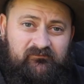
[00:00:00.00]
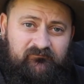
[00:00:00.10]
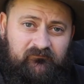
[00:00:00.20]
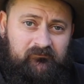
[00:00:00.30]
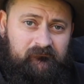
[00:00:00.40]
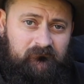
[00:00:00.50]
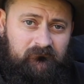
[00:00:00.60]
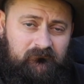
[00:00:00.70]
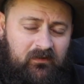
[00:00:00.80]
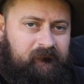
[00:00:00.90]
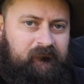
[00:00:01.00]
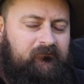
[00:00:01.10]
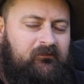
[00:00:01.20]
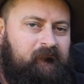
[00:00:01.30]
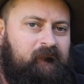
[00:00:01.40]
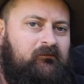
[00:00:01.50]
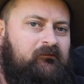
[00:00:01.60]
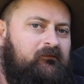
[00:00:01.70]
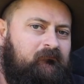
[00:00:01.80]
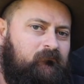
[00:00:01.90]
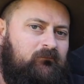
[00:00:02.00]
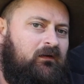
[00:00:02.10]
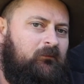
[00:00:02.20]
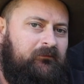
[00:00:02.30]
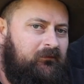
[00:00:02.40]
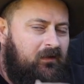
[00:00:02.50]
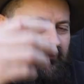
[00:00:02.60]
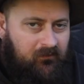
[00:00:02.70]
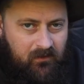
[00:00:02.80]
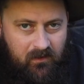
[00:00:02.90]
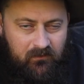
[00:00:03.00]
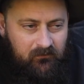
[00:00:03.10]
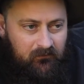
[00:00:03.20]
in the fridge, that's it. That's the only things that will come in and out of the car.